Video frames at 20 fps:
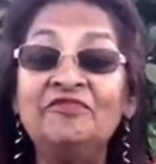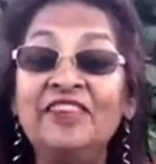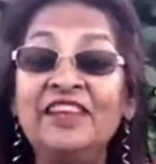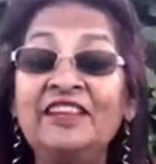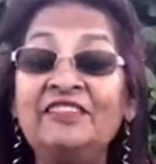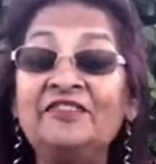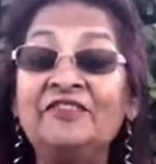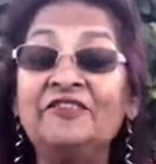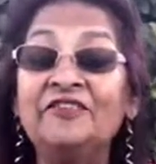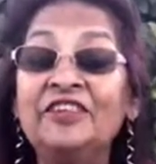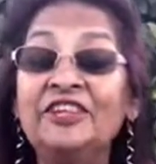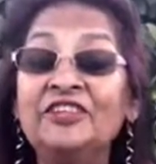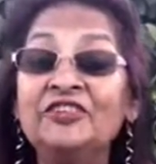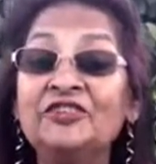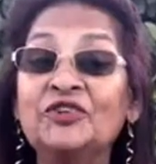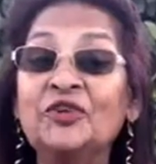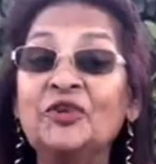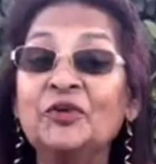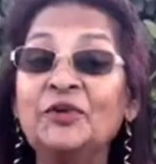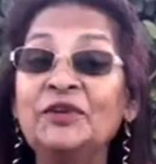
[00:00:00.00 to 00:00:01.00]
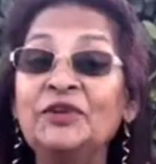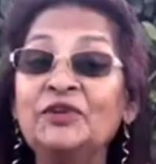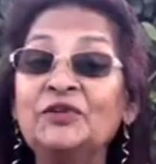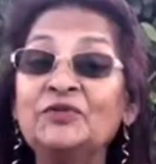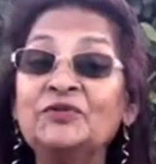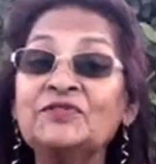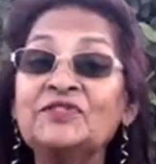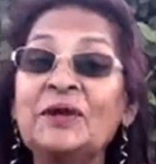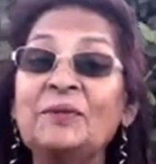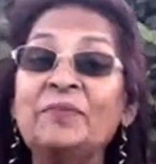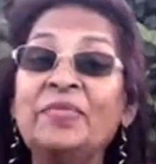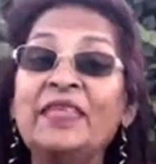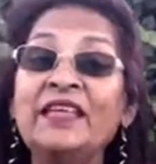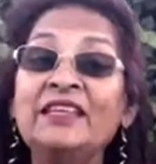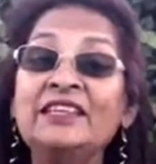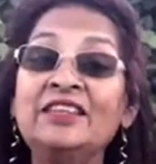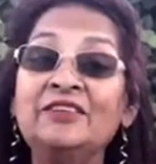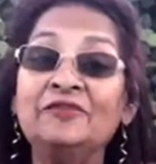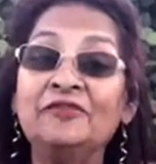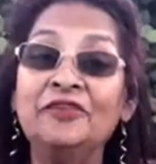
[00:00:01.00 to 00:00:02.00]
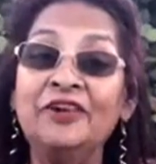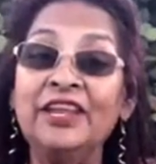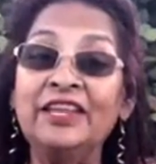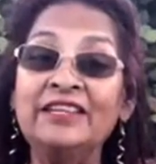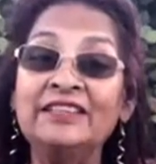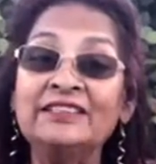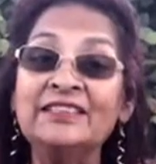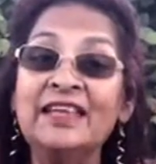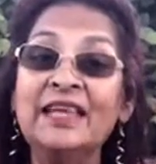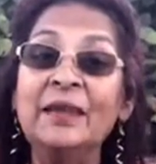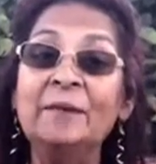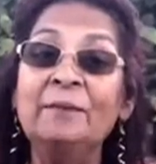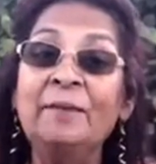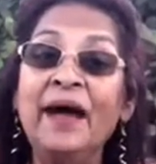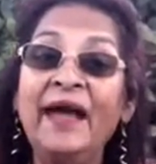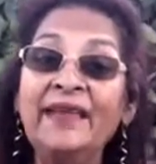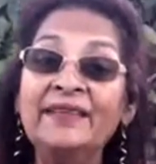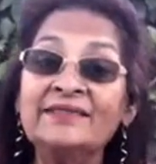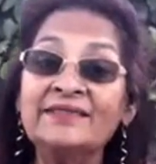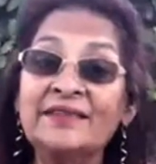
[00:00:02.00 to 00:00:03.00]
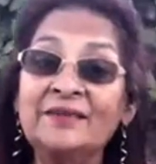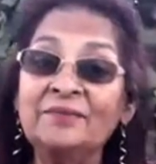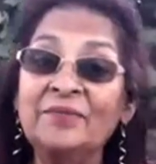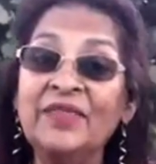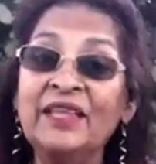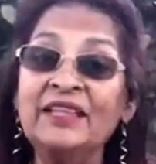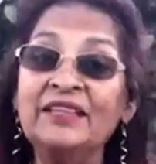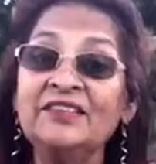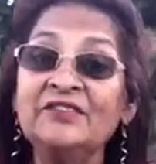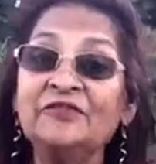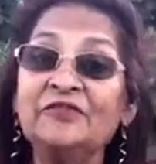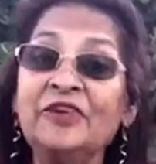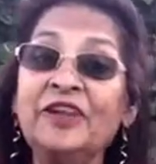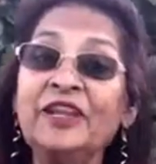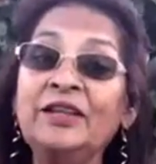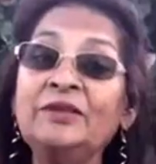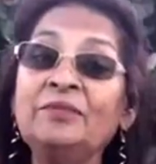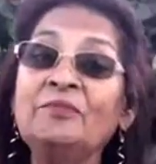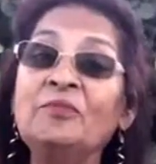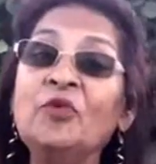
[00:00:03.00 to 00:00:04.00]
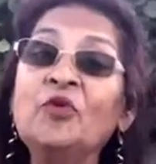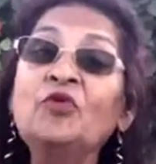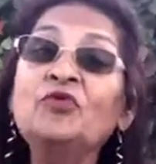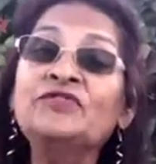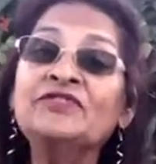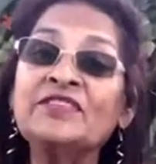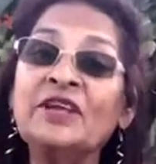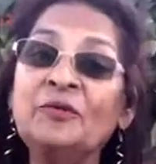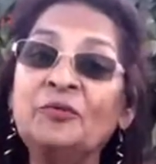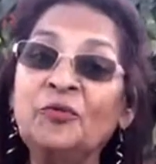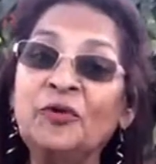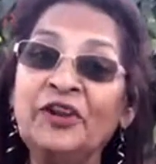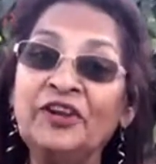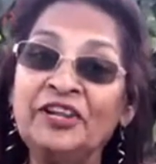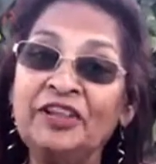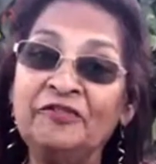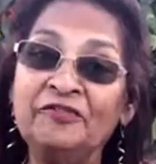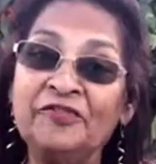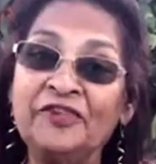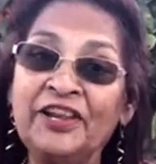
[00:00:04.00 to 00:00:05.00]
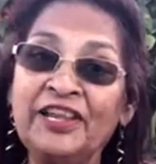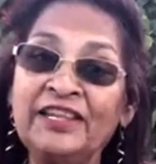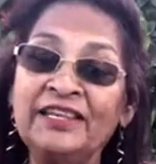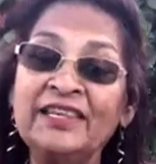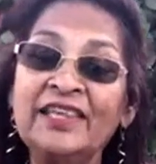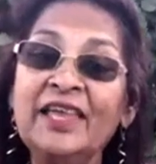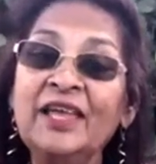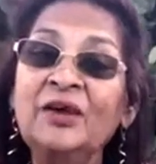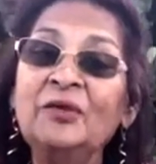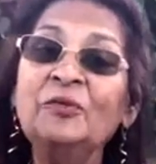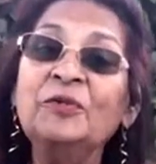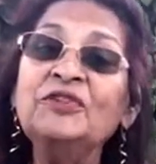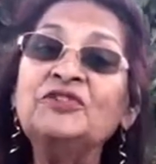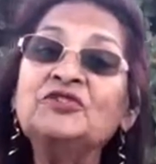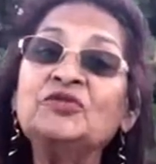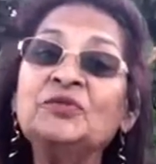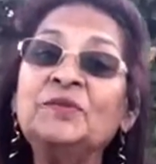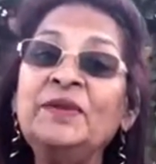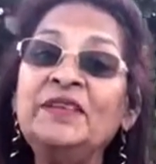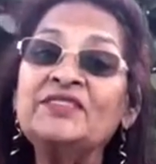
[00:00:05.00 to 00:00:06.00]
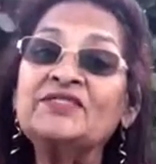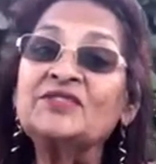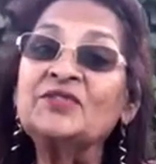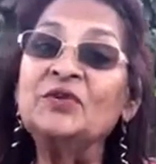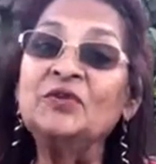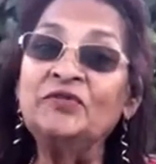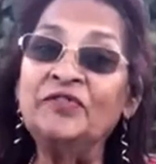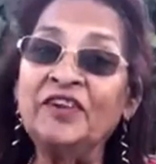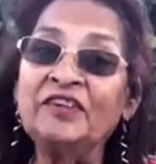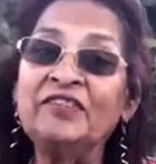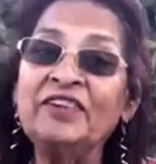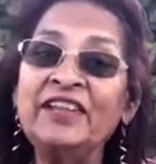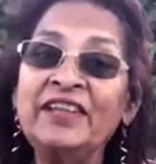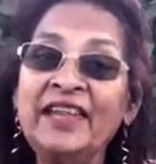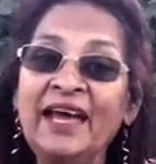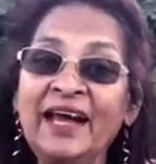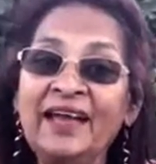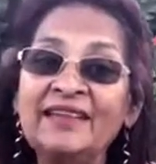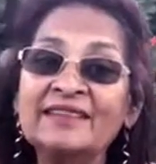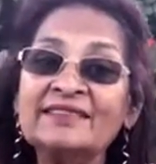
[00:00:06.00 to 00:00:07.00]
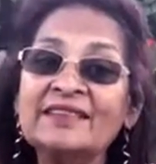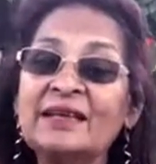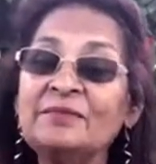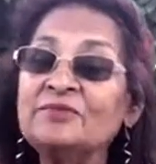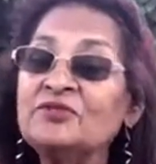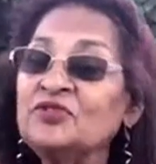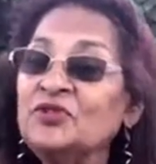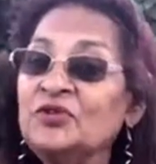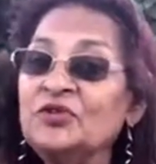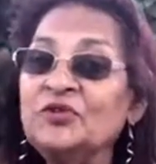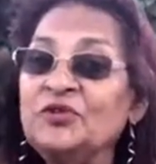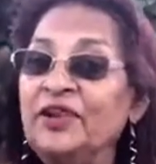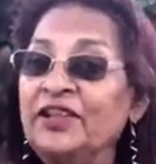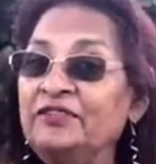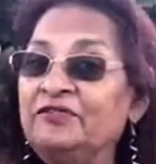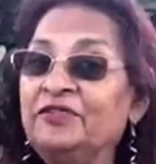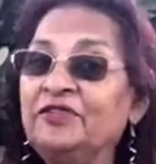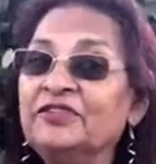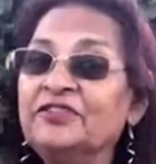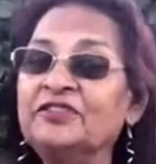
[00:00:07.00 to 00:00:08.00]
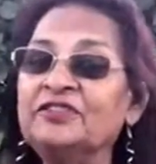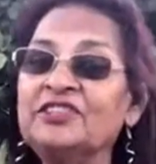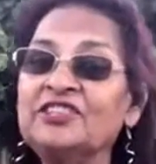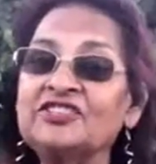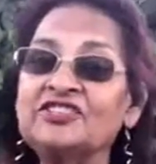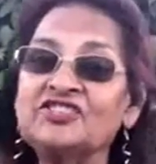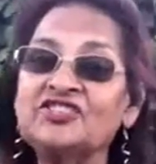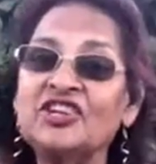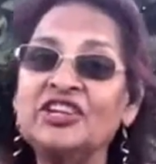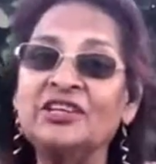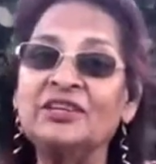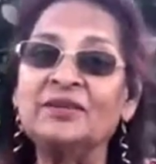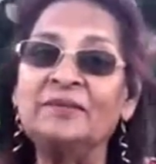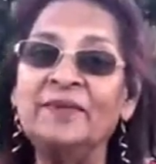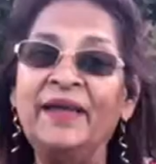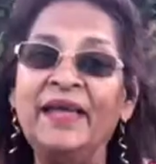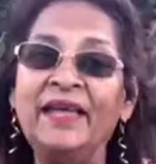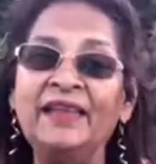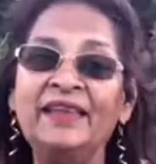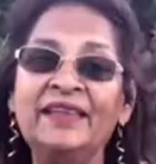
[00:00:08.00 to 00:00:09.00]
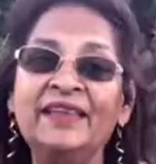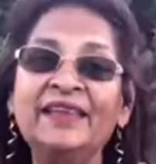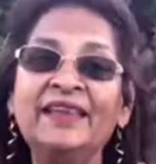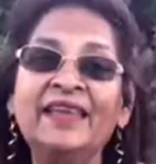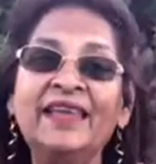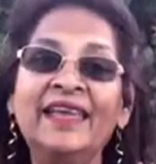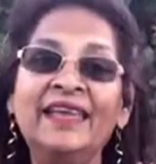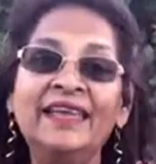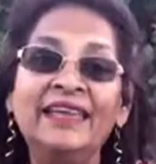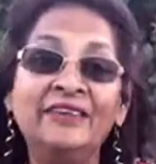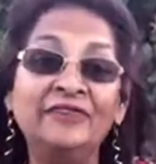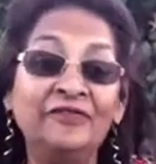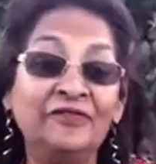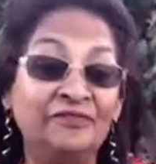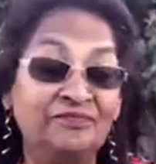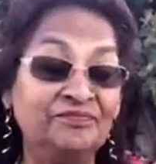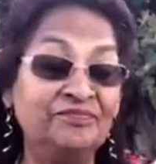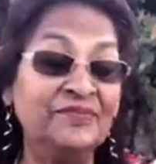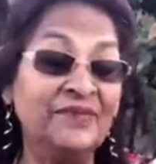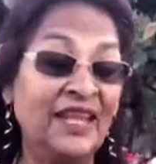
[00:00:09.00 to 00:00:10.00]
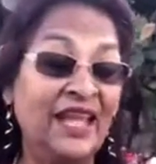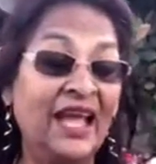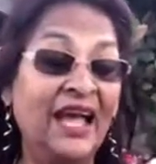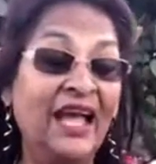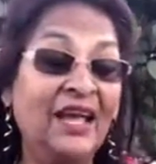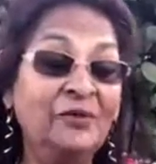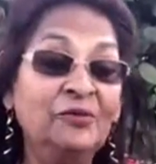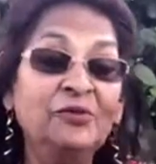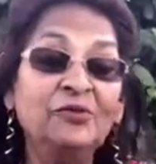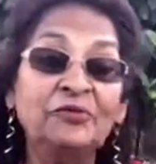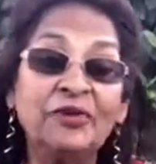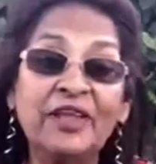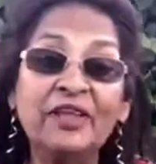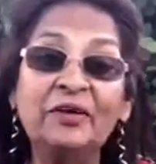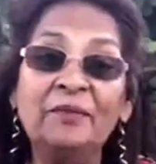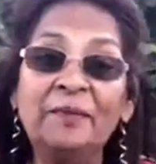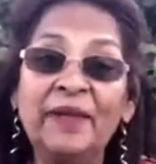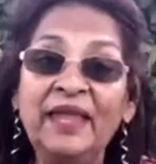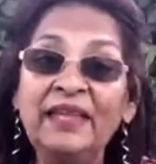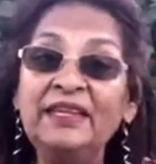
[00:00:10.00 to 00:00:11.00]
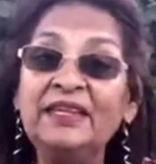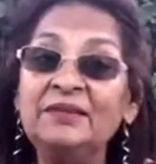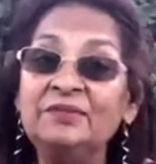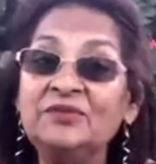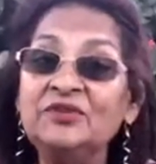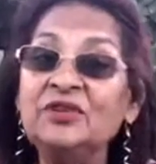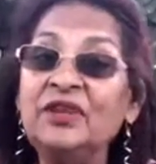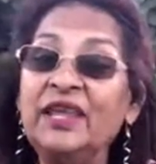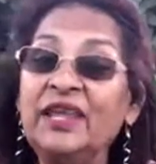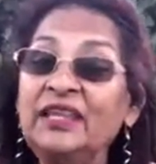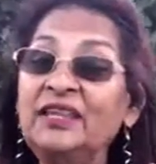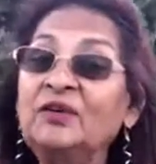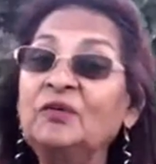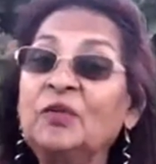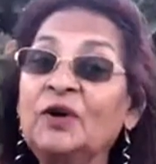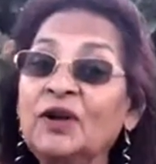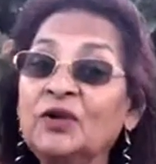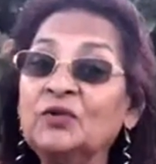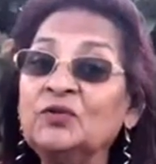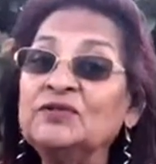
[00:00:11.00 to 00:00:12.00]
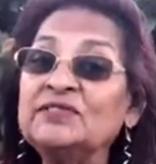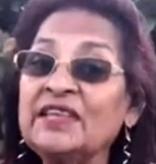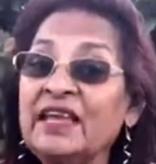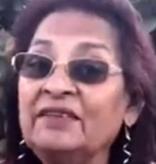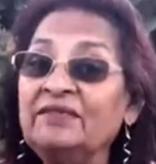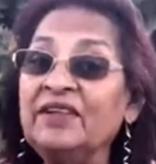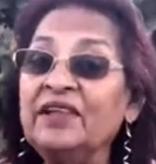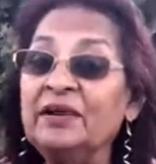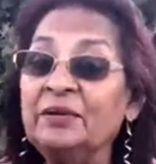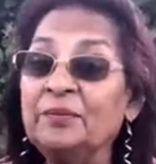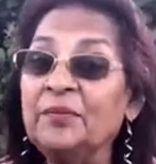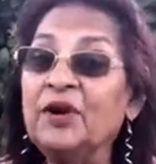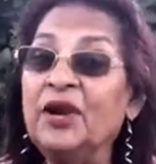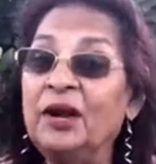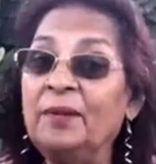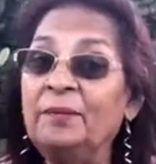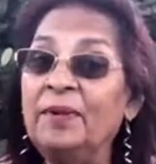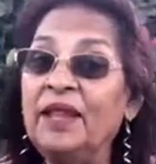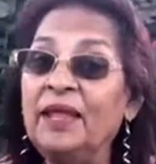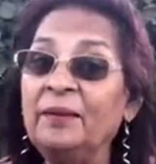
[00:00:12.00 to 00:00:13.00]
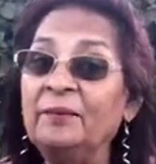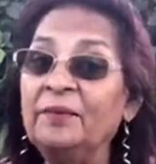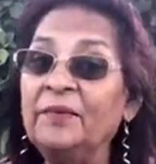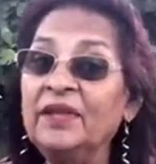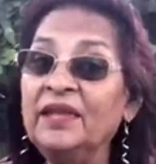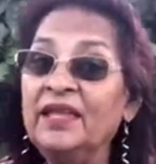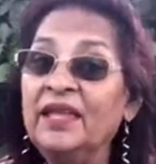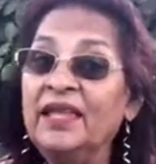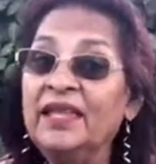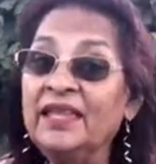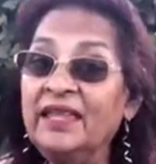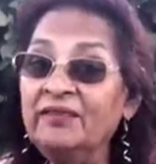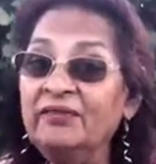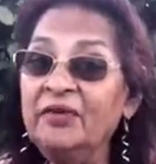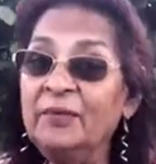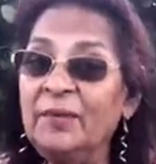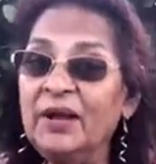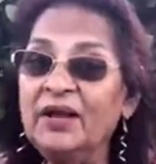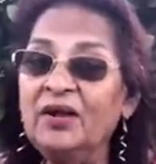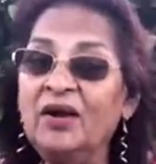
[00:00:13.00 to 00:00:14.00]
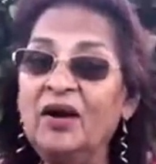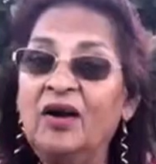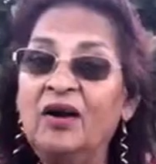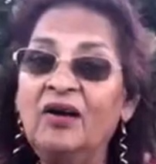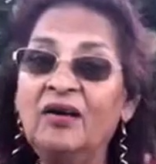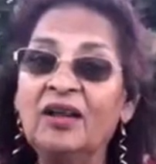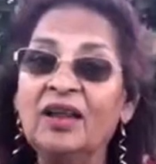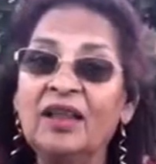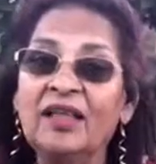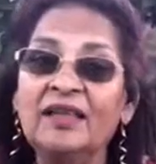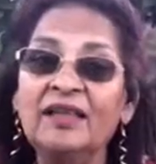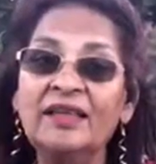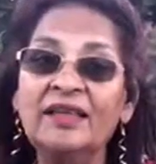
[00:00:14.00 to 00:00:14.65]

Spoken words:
feel free to go and do something different, buy something different, move somewhere different, which would be so very nice. I'm so grateful to this gentleman. If I would recommend him to anyone who's having a problem. Give him a call.